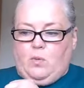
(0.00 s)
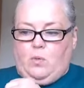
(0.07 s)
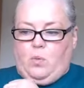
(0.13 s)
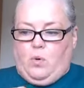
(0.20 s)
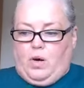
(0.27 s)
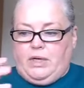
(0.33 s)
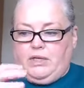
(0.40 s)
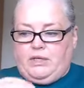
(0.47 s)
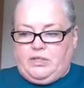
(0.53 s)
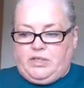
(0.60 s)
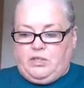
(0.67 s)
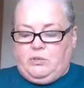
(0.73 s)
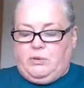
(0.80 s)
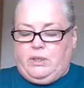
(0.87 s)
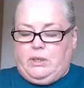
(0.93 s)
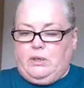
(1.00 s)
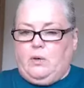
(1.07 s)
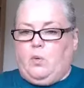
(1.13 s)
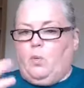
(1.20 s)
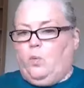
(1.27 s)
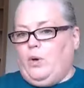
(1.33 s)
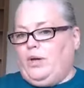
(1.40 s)
what you're
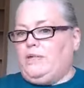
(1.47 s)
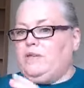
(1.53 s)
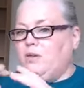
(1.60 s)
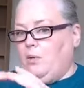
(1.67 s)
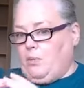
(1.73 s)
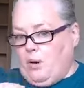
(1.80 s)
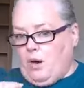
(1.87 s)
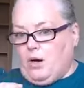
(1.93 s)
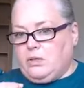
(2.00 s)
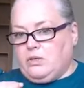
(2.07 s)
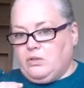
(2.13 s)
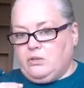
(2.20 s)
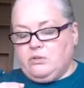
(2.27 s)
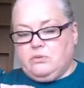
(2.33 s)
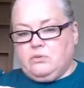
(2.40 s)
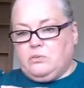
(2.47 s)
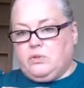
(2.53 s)
doing with your partner,